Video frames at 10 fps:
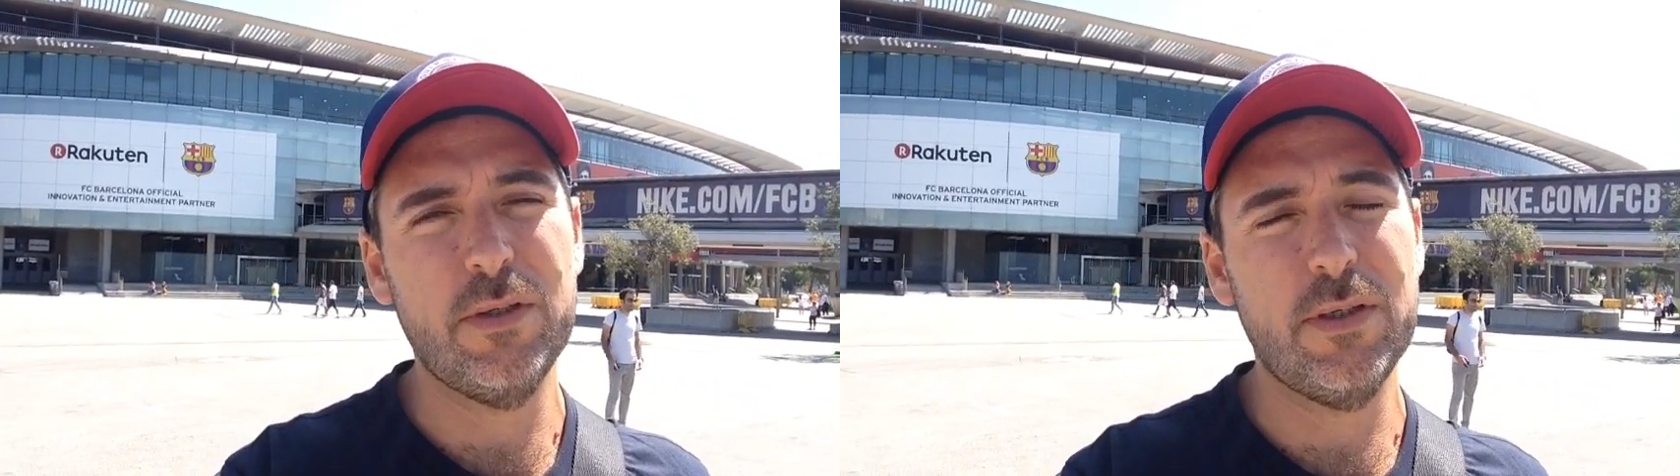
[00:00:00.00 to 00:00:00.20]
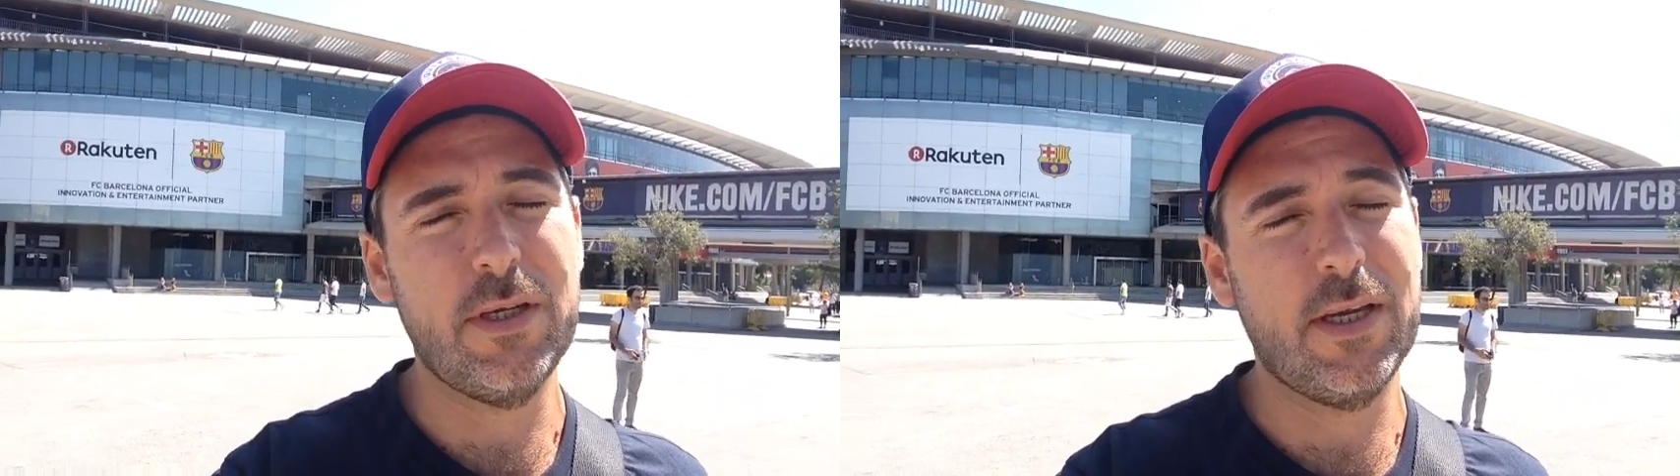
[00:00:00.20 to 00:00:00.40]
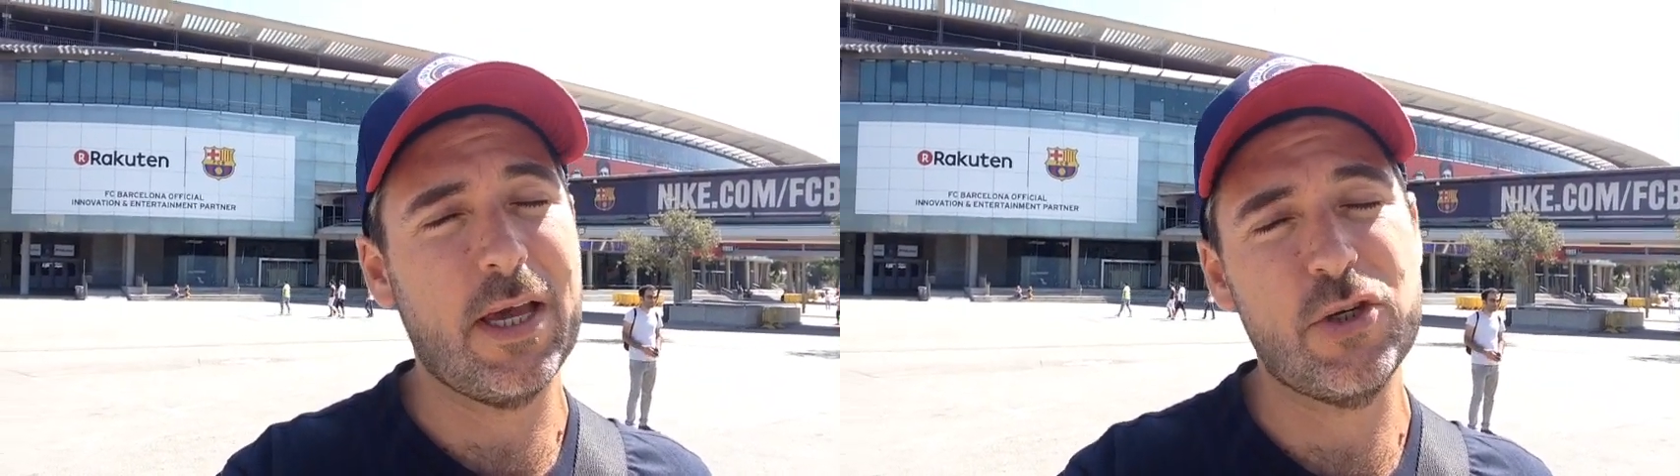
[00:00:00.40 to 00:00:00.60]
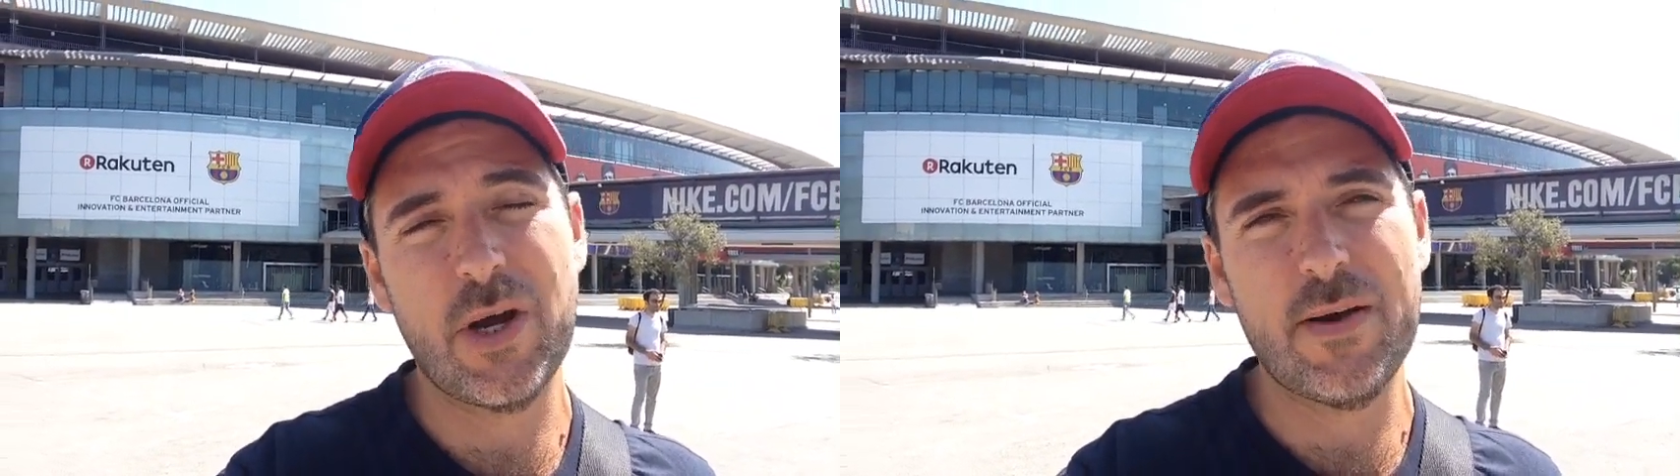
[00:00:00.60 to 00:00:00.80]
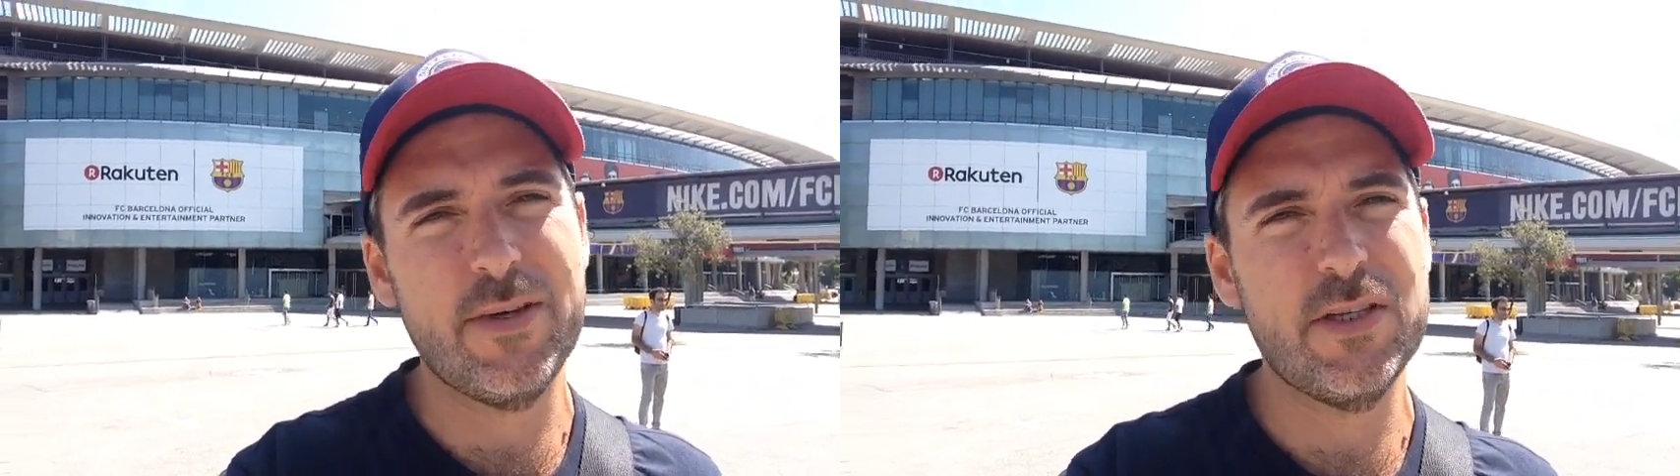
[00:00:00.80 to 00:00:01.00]
in case you
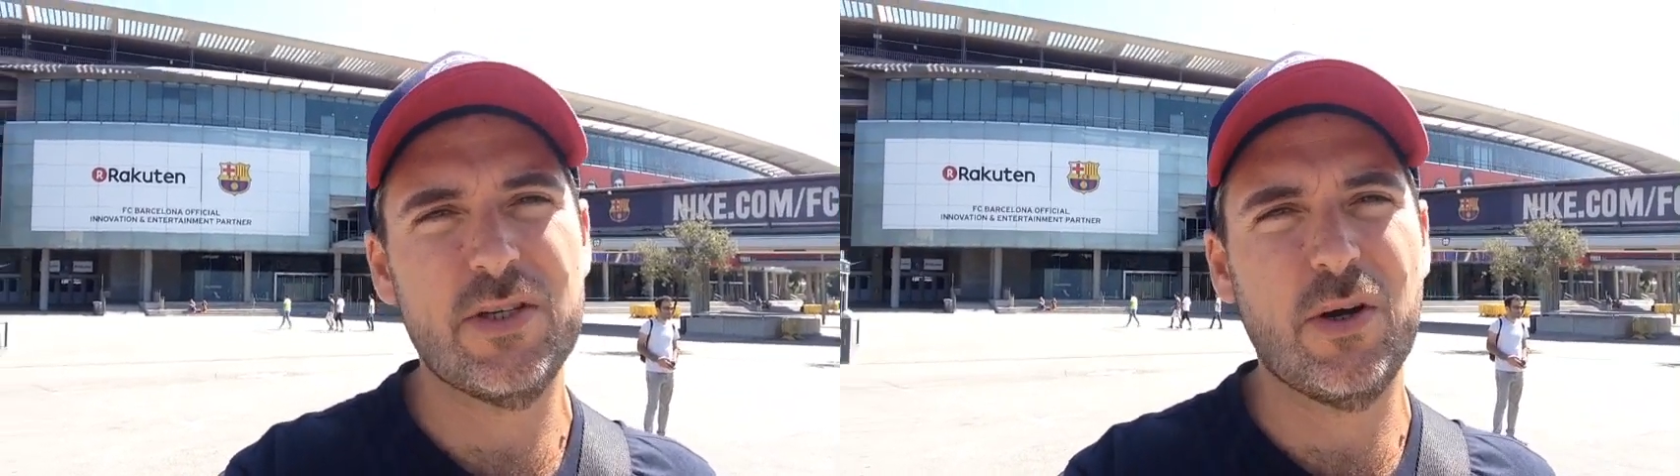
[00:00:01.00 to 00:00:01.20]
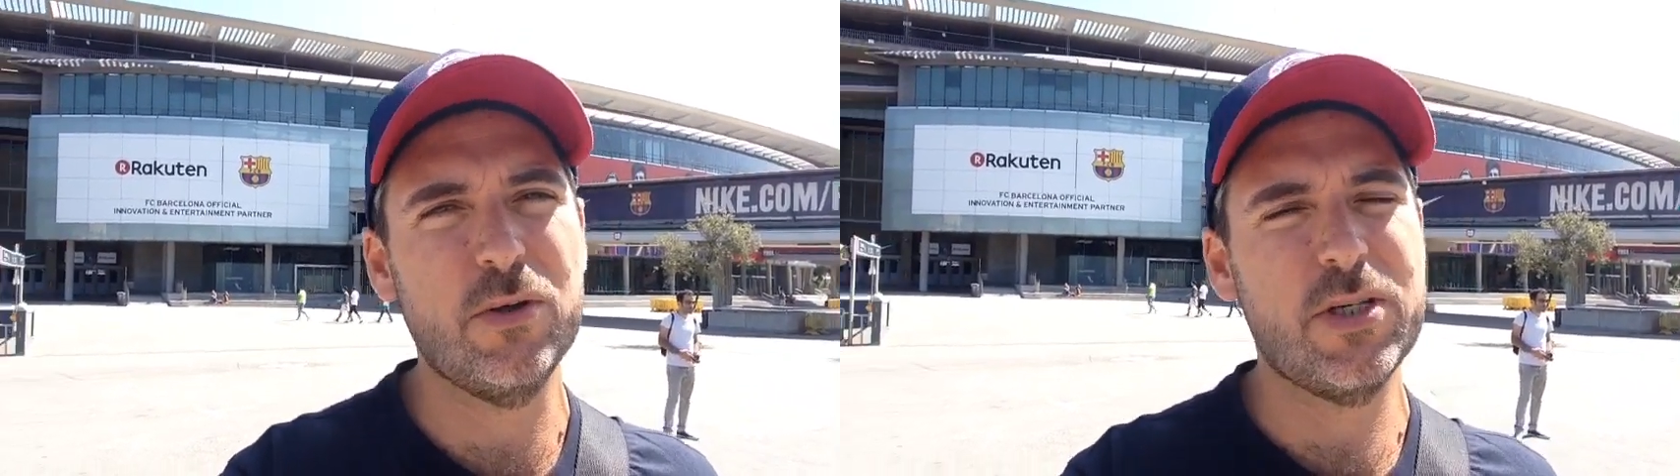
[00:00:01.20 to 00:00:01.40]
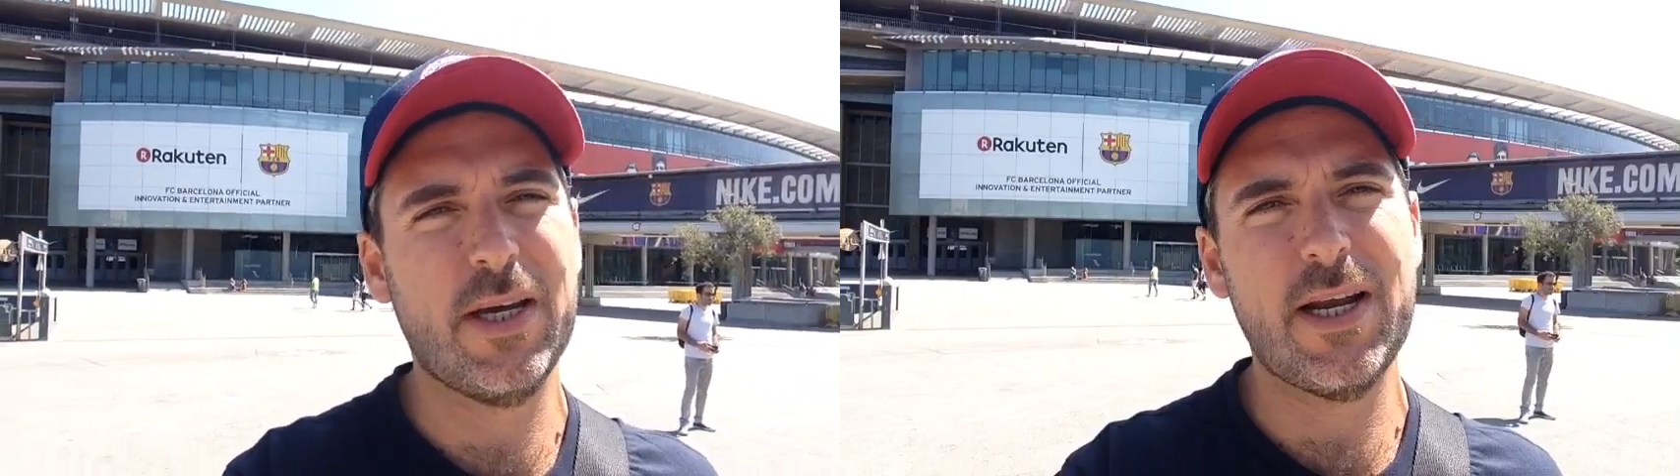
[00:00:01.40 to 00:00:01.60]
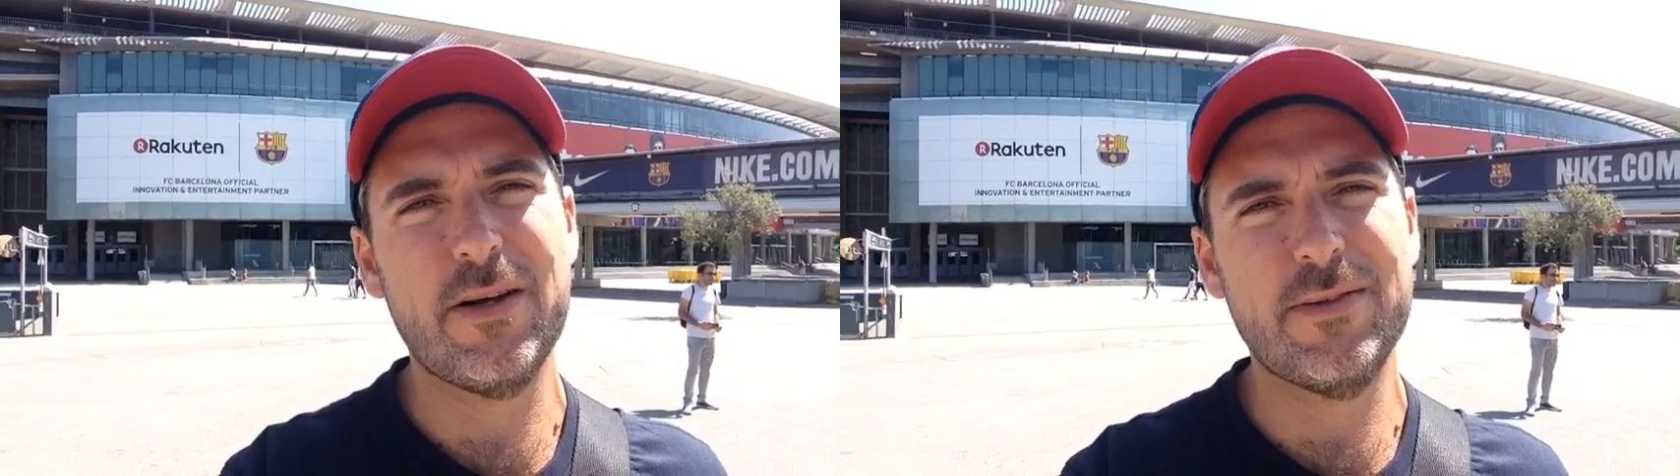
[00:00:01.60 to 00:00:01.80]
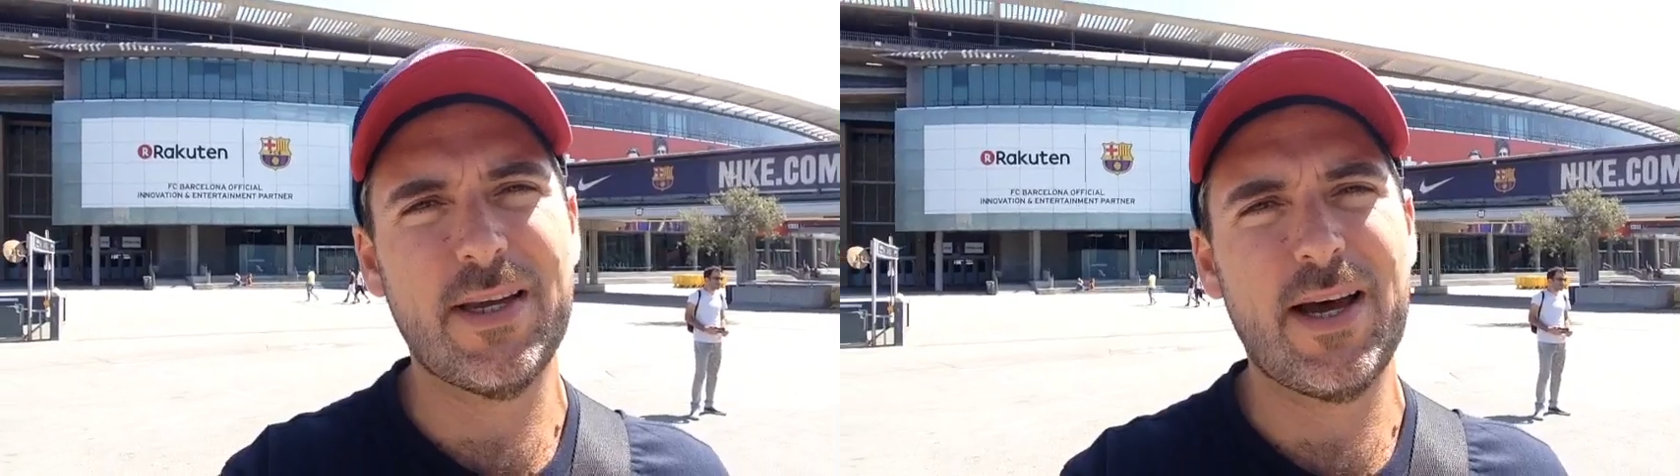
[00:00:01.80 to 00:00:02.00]
haven't, go check it
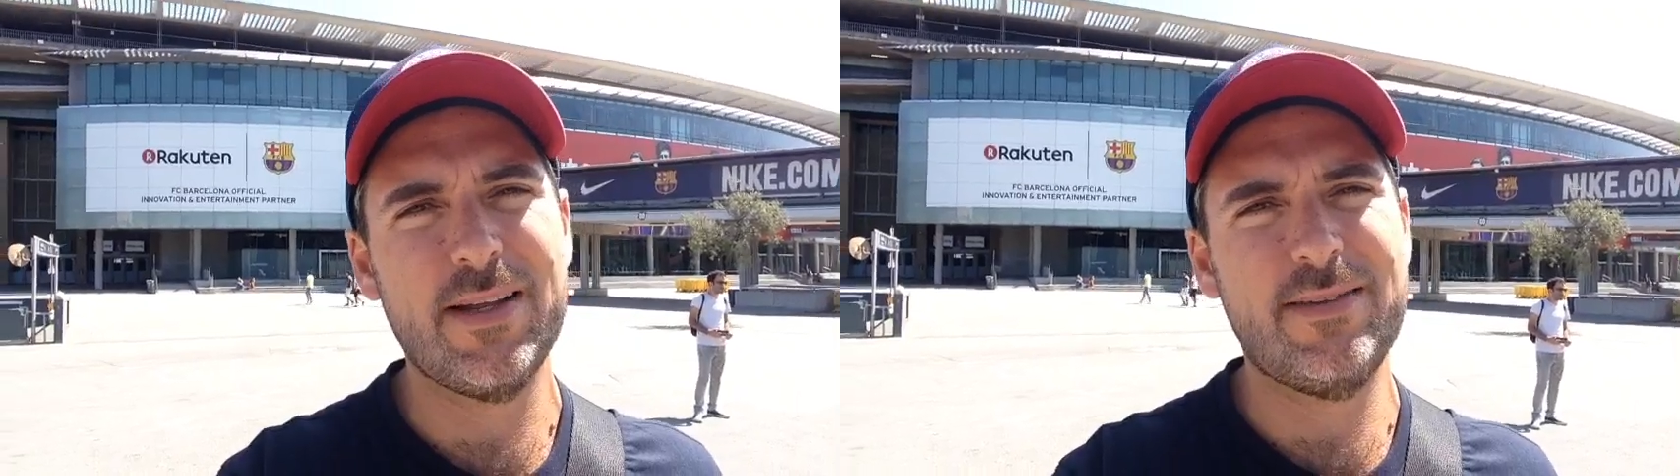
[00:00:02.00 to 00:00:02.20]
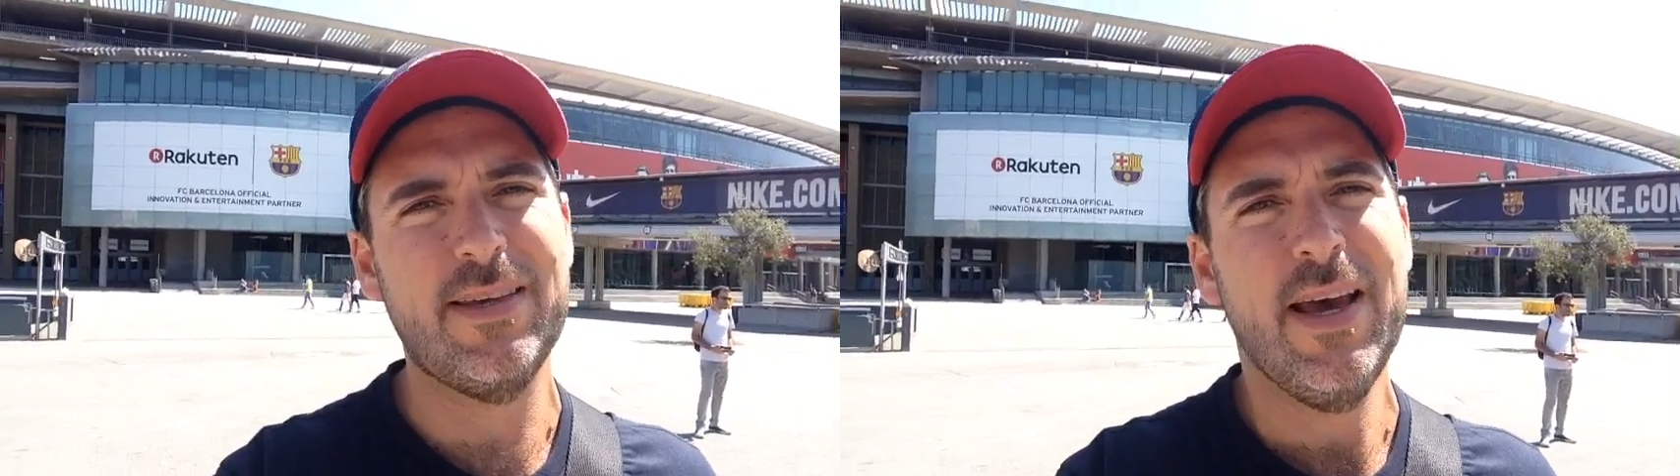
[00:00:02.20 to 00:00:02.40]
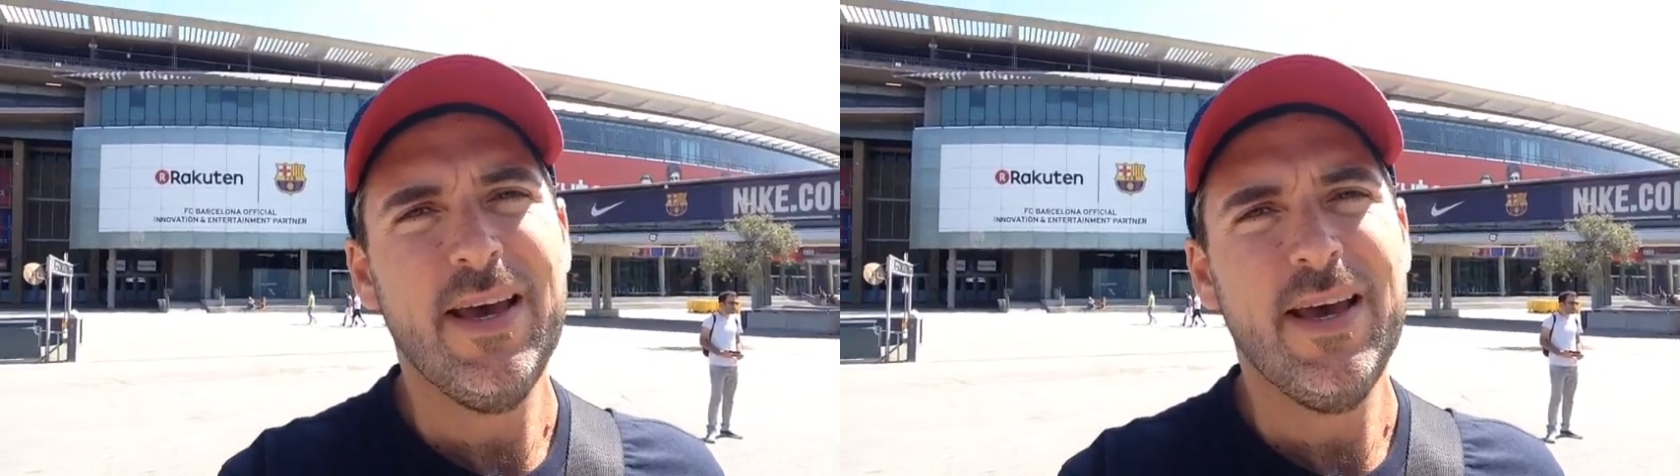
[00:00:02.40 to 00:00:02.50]
out at